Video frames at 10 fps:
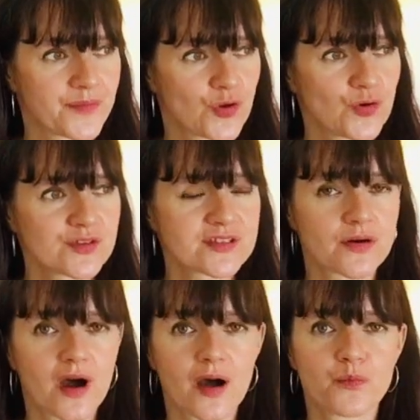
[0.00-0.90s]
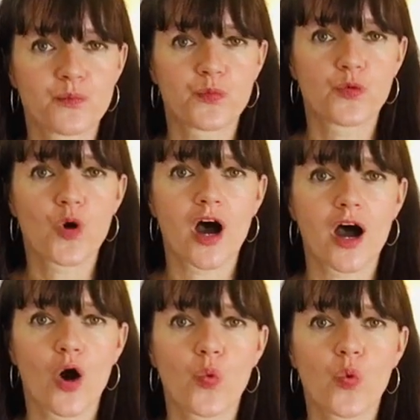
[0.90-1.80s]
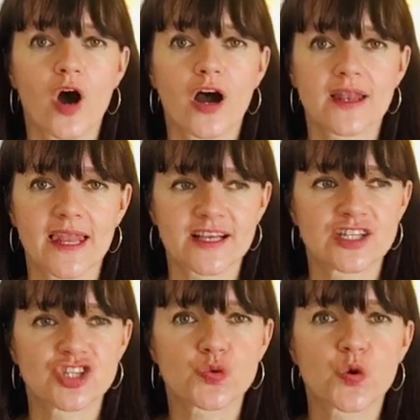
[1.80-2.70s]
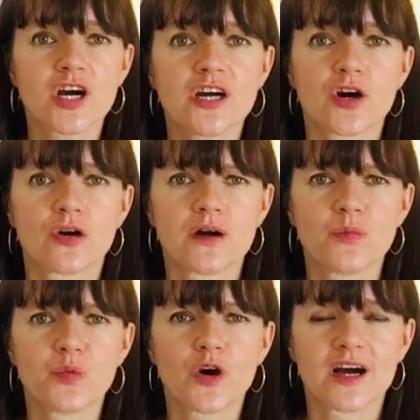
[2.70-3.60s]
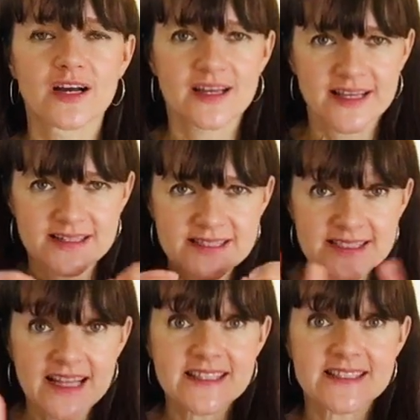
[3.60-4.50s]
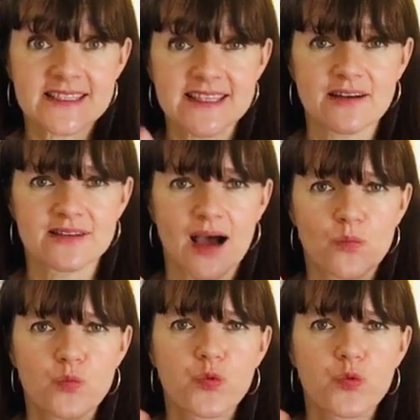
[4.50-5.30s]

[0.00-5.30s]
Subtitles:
Also a w, like a dwa or a bwa. It sends the sound out.